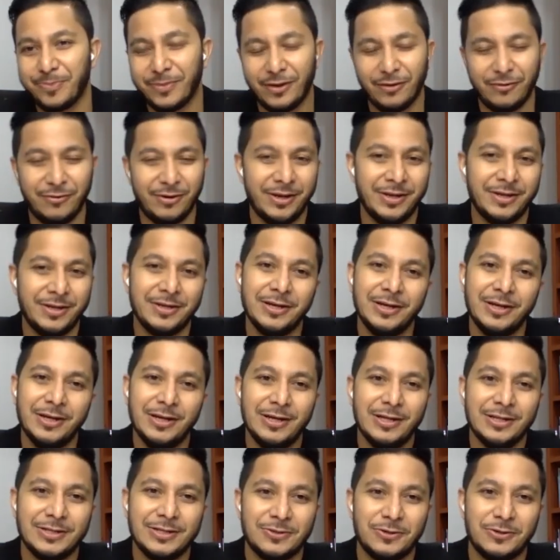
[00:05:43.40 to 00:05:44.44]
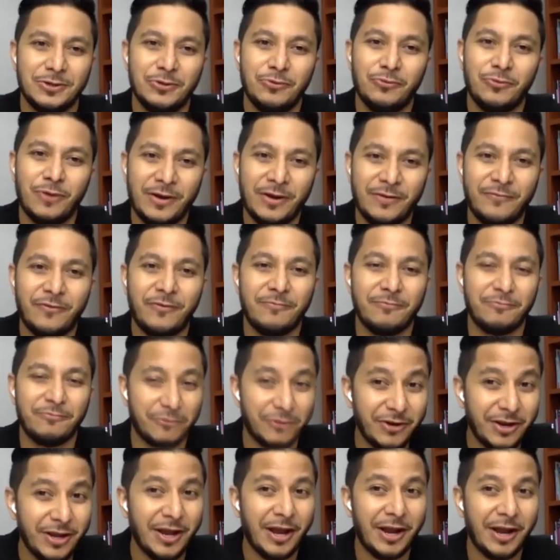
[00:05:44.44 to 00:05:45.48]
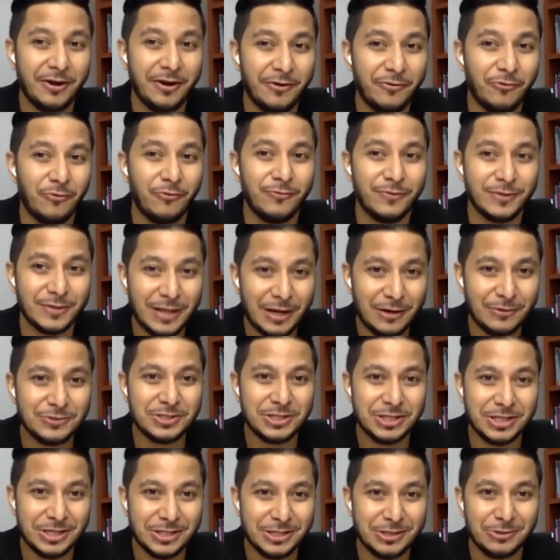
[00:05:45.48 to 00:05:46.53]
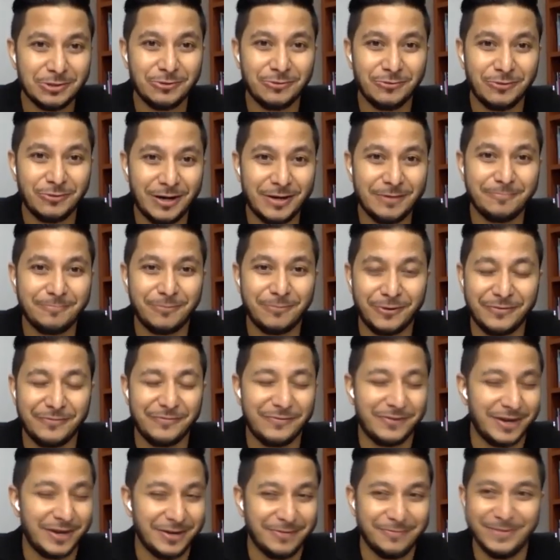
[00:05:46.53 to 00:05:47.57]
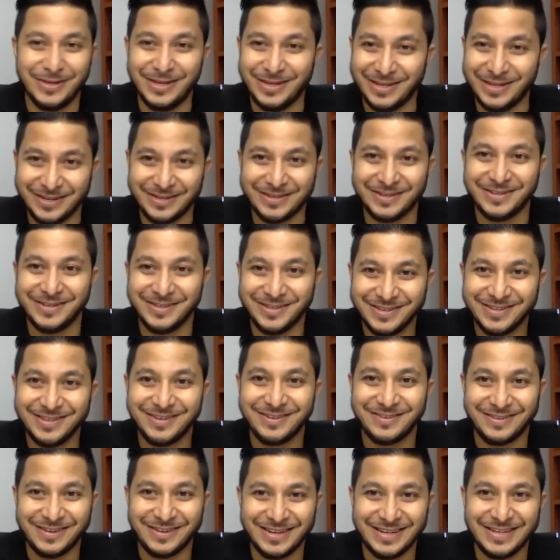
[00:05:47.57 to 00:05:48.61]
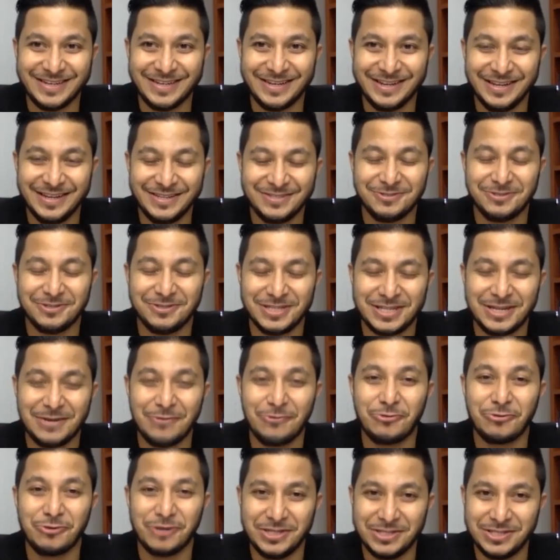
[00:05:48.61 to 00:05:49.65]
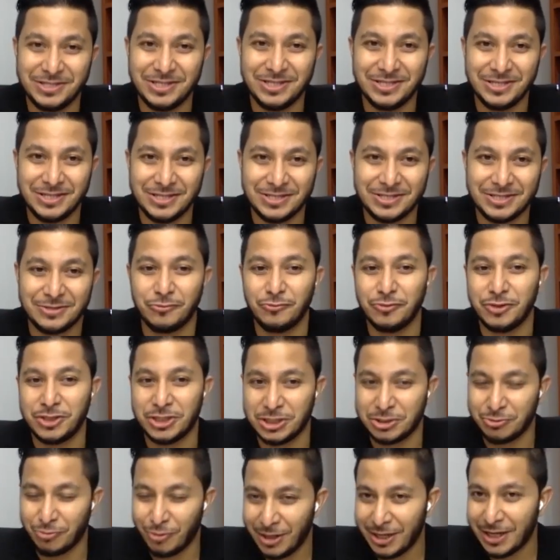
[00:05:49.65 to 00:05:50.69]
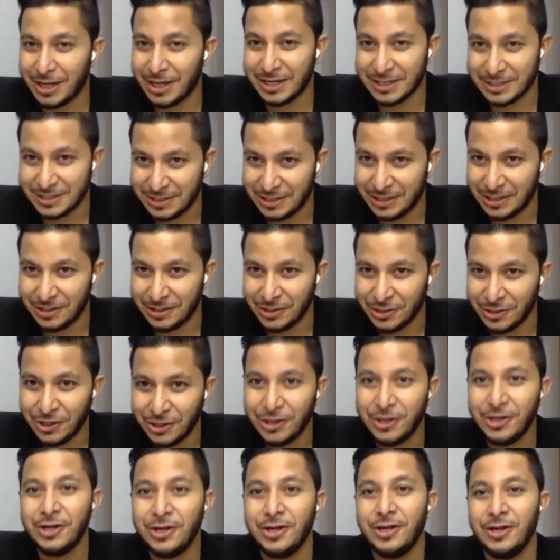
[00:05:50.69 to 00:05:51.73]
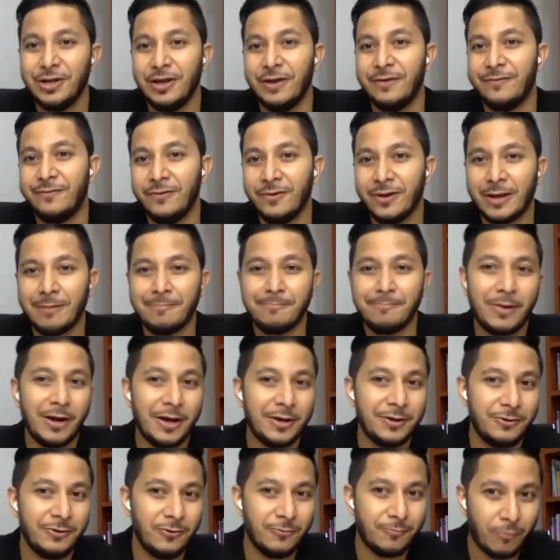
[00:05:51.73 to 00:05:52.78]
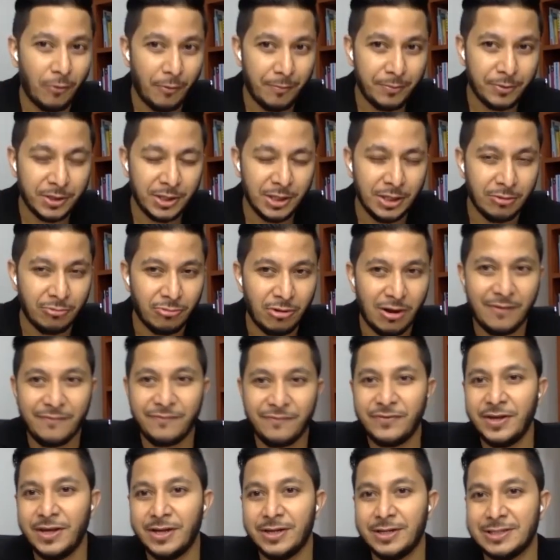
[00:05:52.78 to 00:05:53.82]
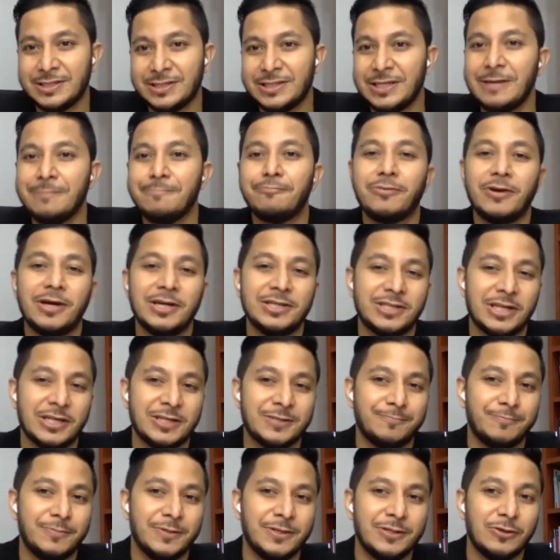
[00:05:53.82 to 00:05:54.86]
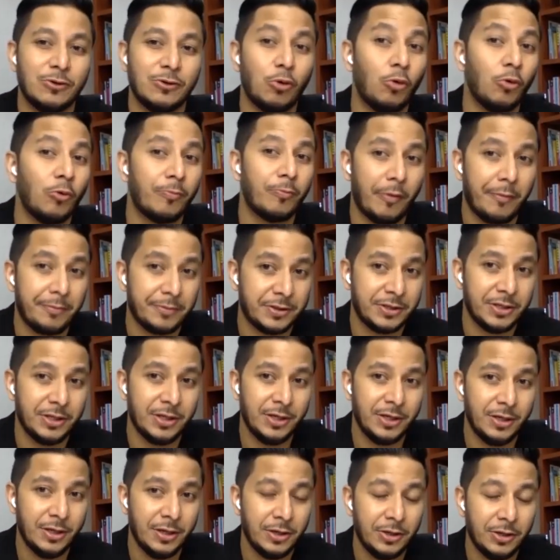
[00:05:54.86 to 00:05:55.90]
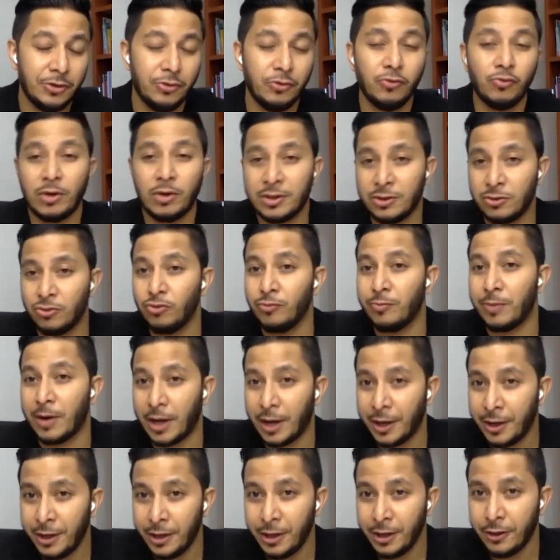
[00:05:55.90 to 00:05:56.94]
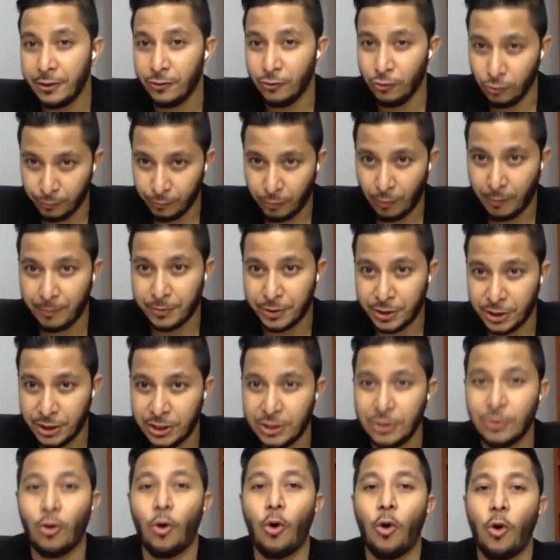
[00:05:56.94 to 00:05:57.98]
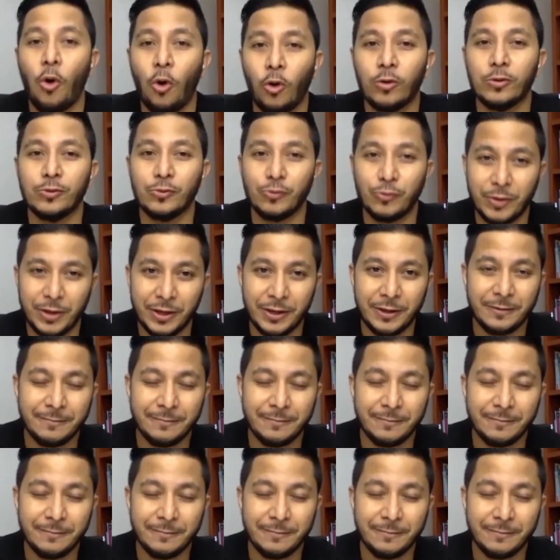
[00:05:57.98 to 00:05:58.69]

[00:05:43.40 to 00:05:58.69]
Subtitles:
right? So you went from 300 over thousand, 1.5 million, right? So that's how crazy it is. So which is why, like I said, if you can buy new property roughly at the same price as per the old property, you want to buy new property all the way.